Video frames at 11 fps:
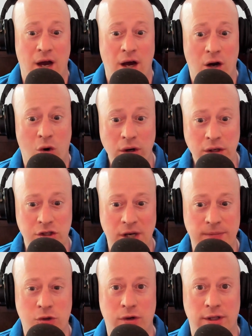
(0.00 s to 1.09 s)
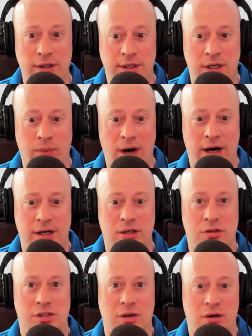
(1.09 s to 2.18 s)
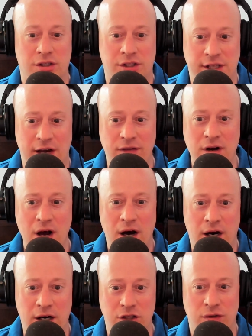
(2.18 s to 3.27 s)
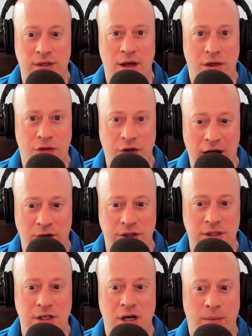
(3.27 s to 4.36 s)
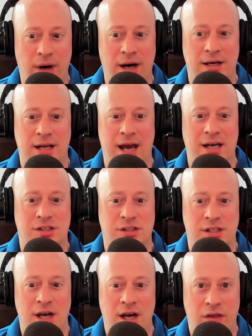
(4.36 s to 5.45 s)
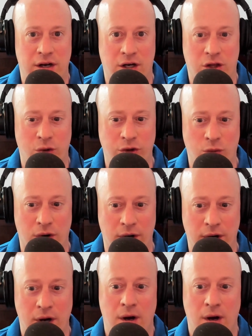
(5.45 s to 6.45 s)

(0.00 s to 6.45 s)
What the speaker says: According to James Cridland and PodNews, there are 700,000 podcasts that include the word